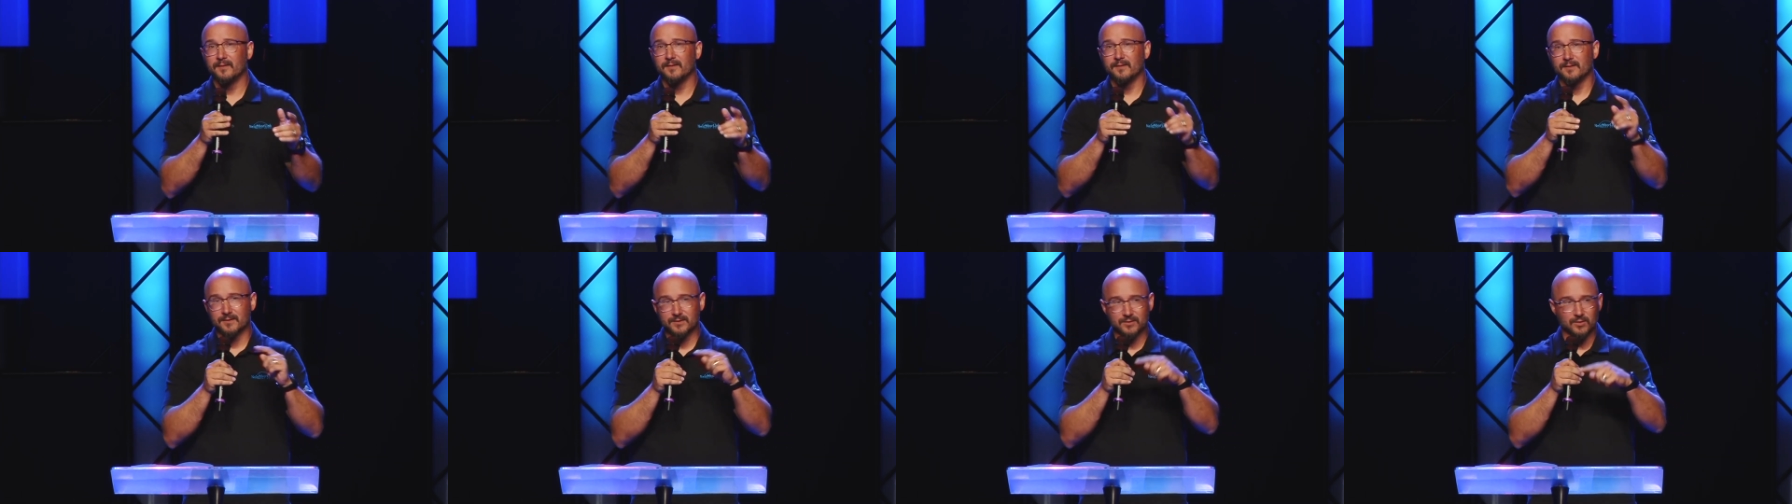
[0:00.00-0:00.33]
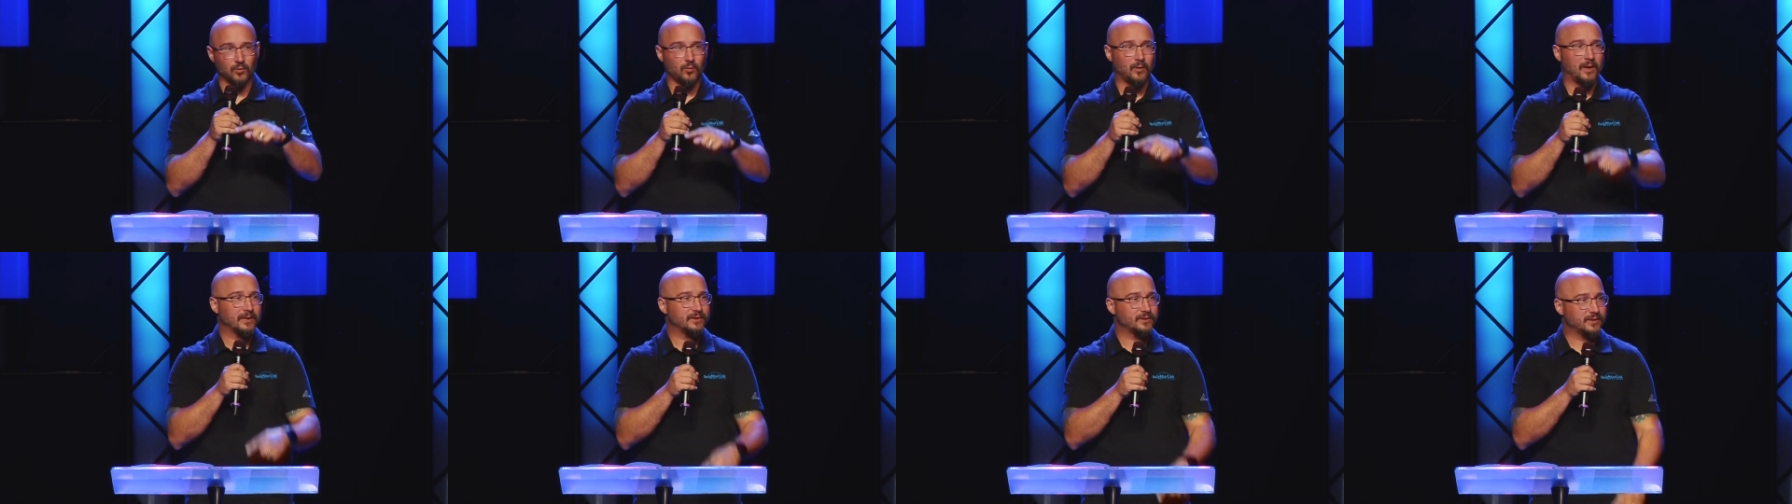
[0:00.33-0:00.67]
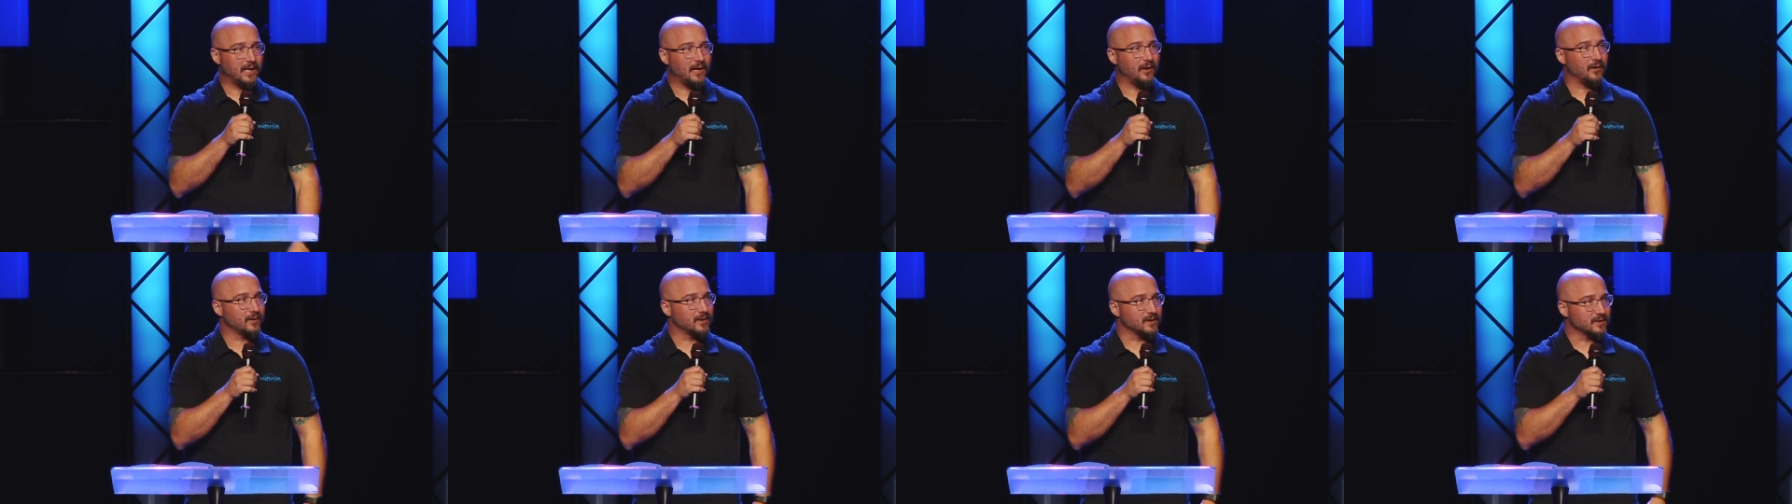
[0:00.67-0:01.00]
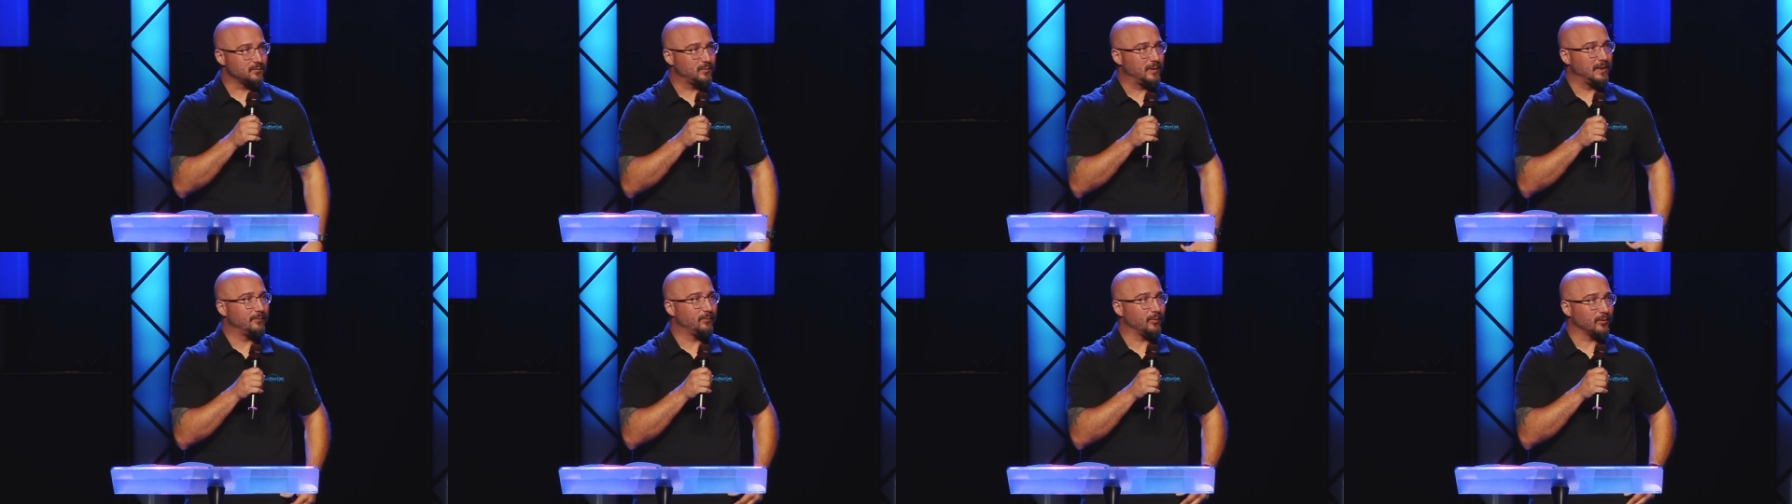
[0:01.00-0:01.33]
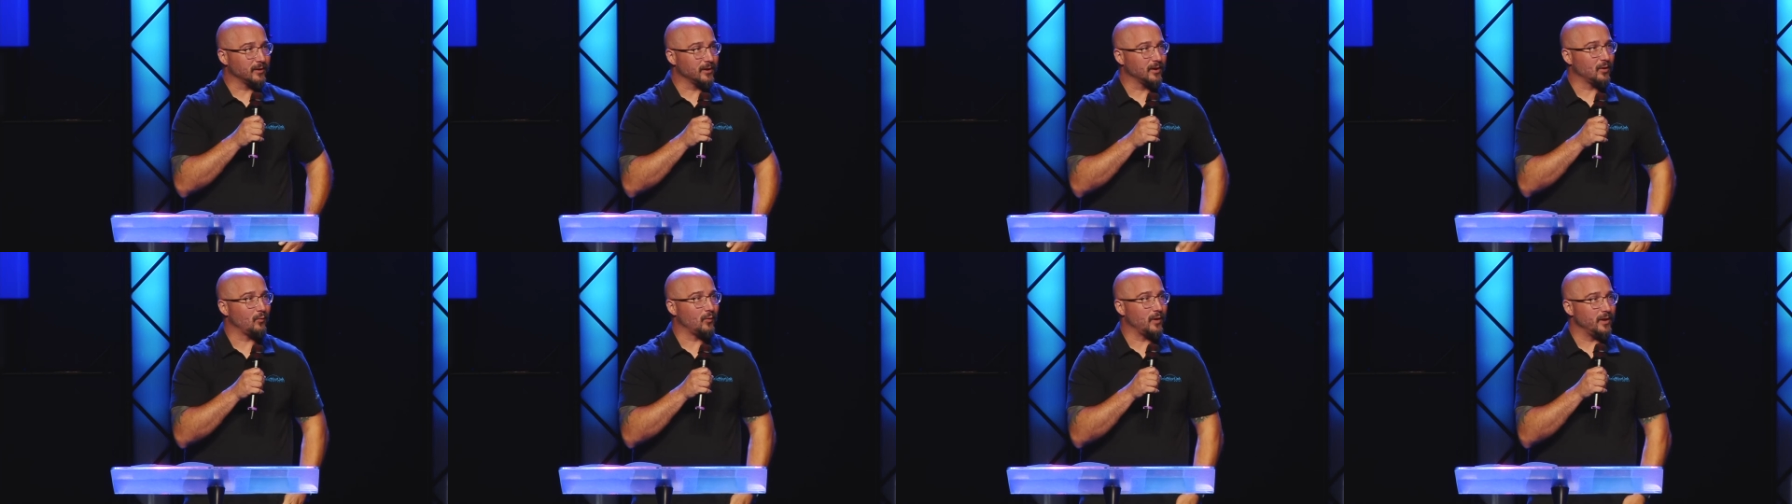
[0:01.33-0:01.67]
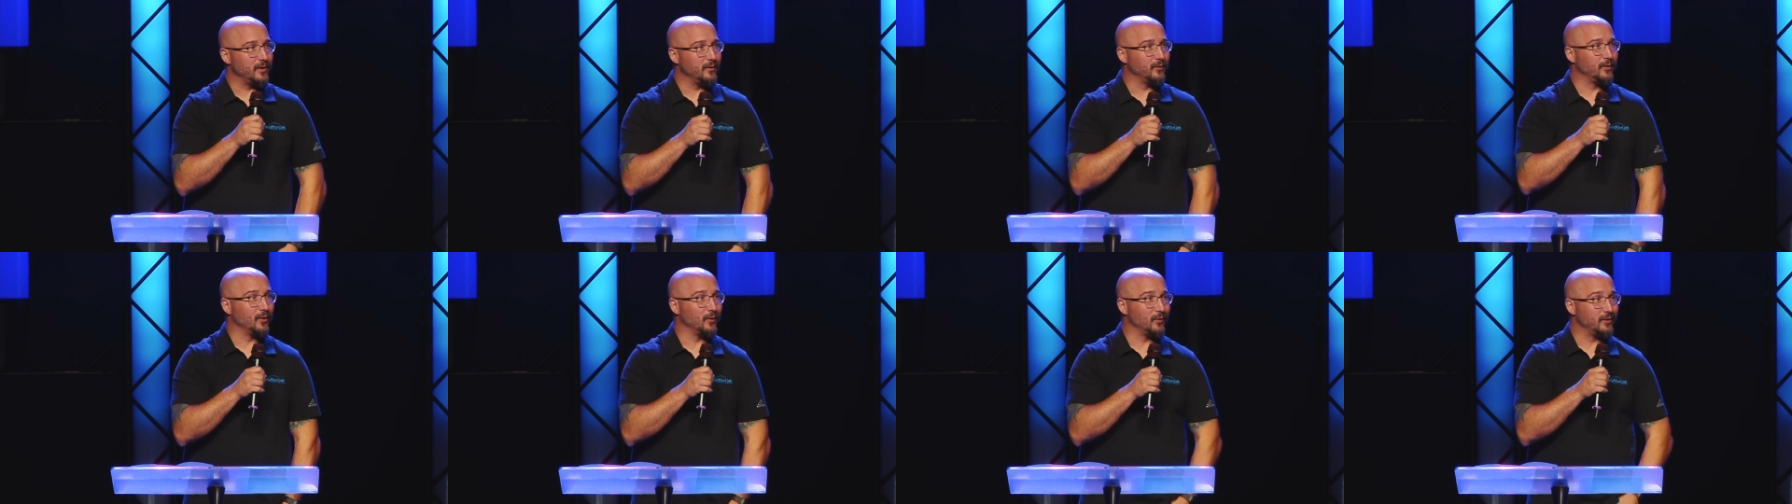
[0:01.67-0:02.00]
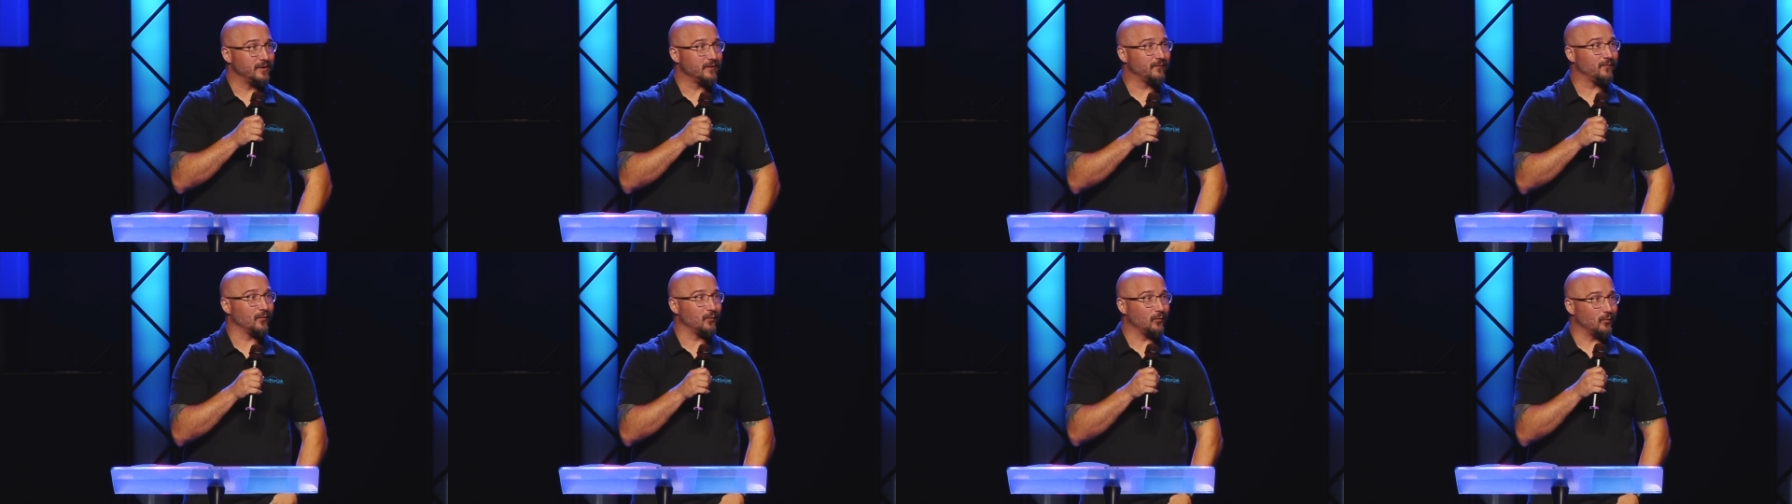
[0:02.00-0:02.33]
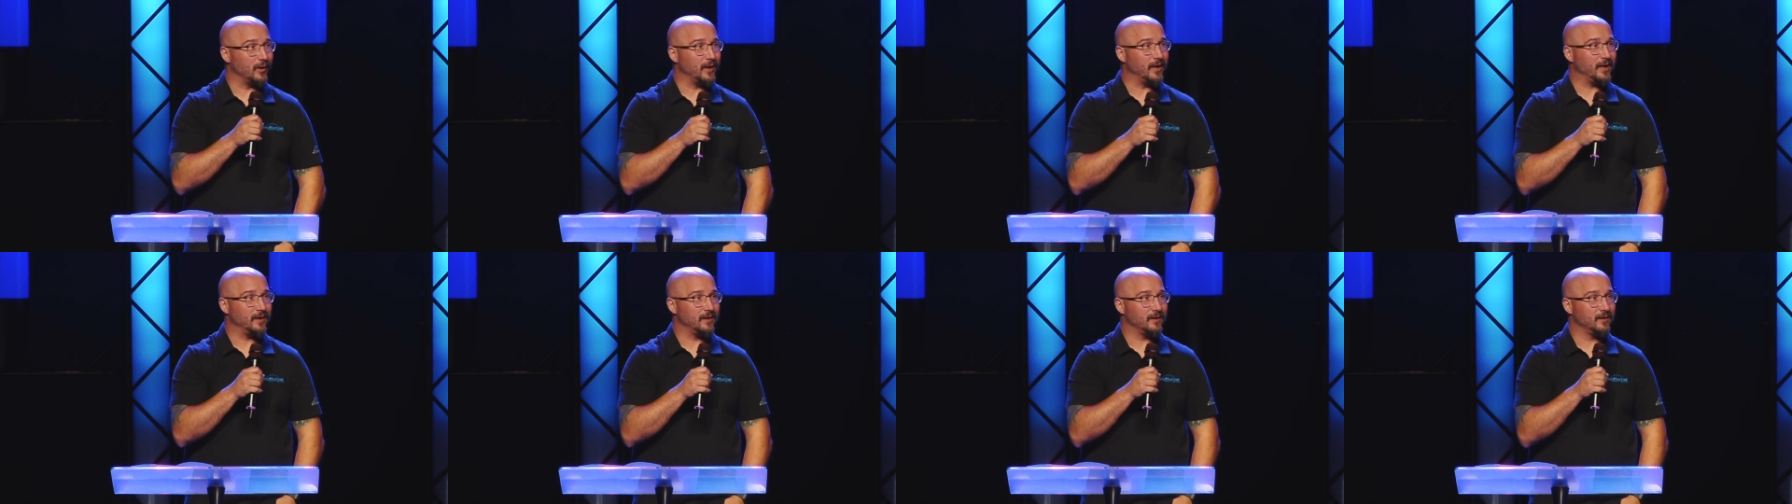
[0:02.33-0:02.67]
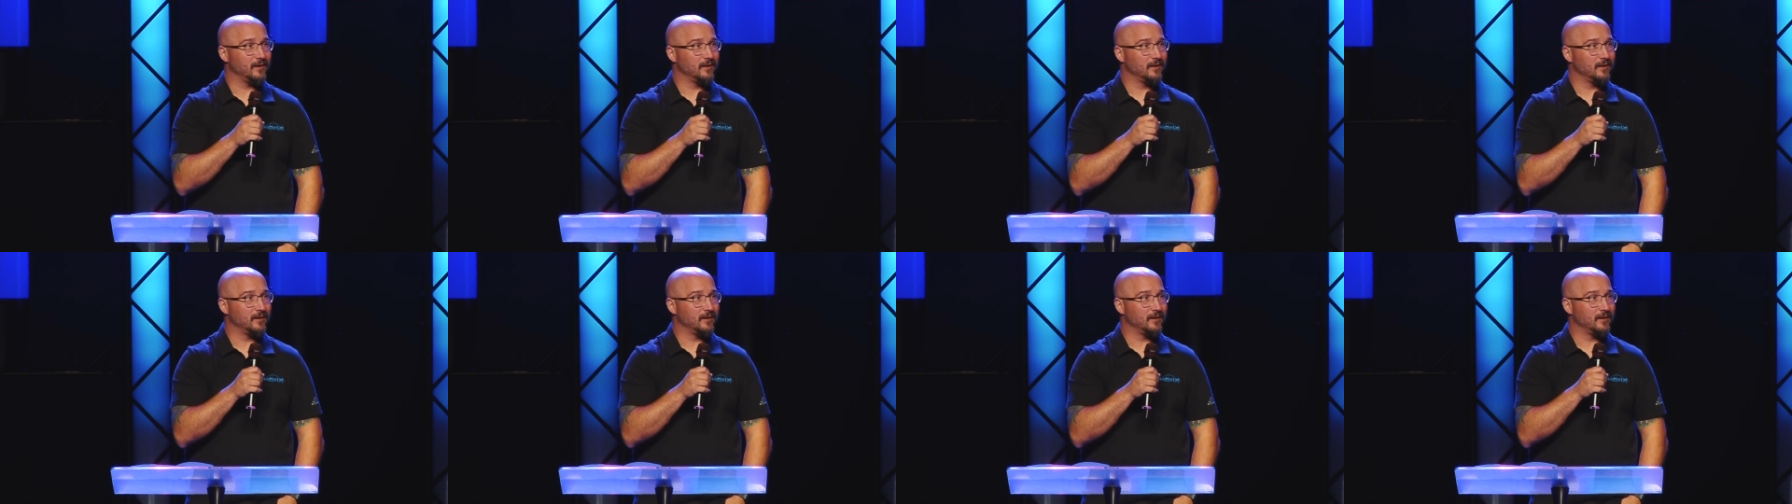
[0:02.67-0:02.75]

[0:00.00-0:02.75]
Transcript: So watch out because people are going to want you to go a different way.